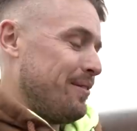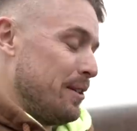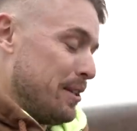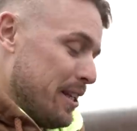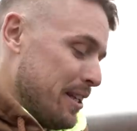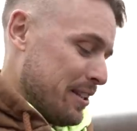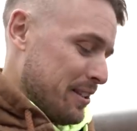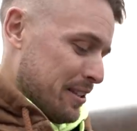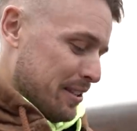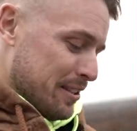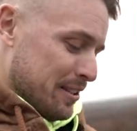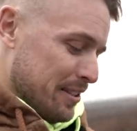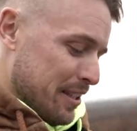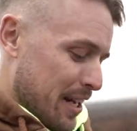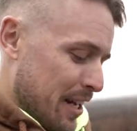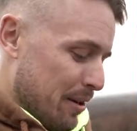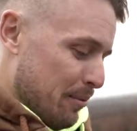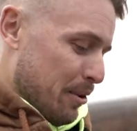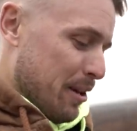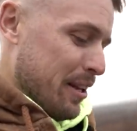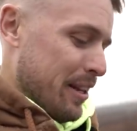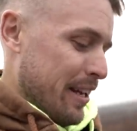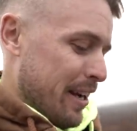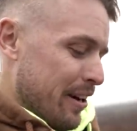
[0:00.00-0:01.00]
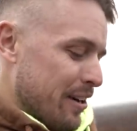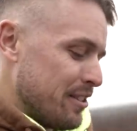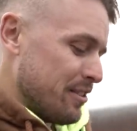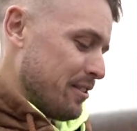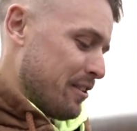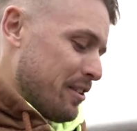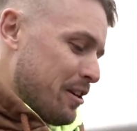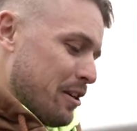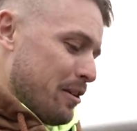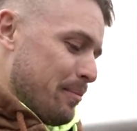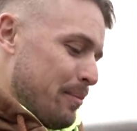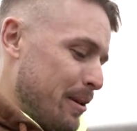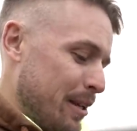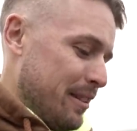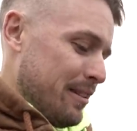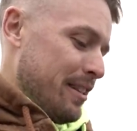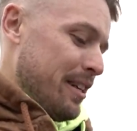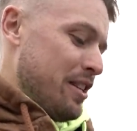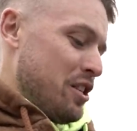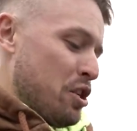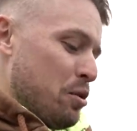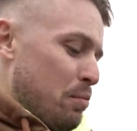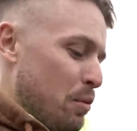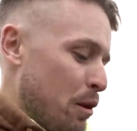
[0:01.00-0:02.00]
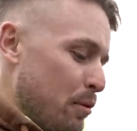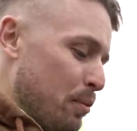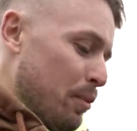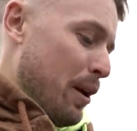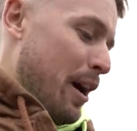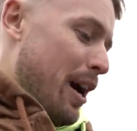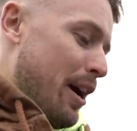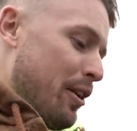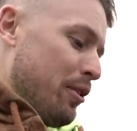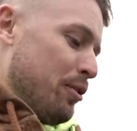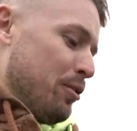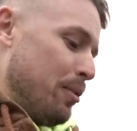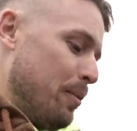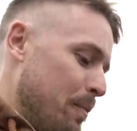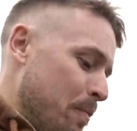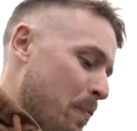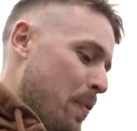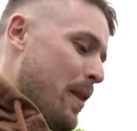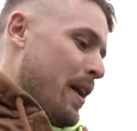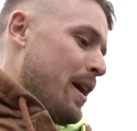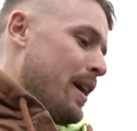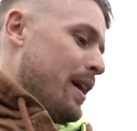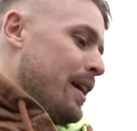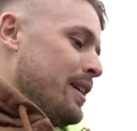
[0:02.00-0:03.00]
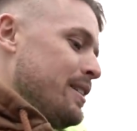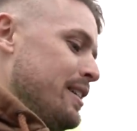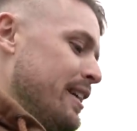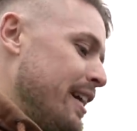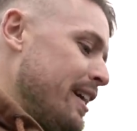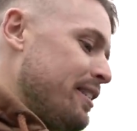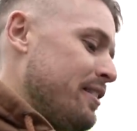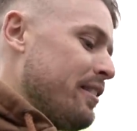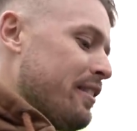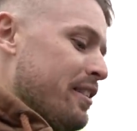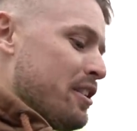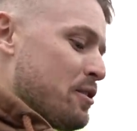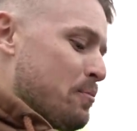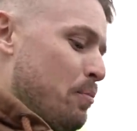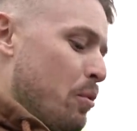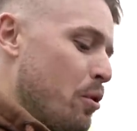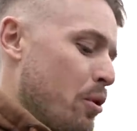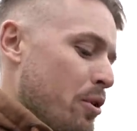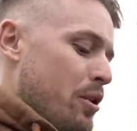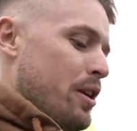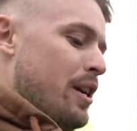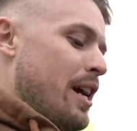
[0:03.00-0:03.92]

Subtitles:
But this is one of the areas they're gonna be teaching people how to get to this point.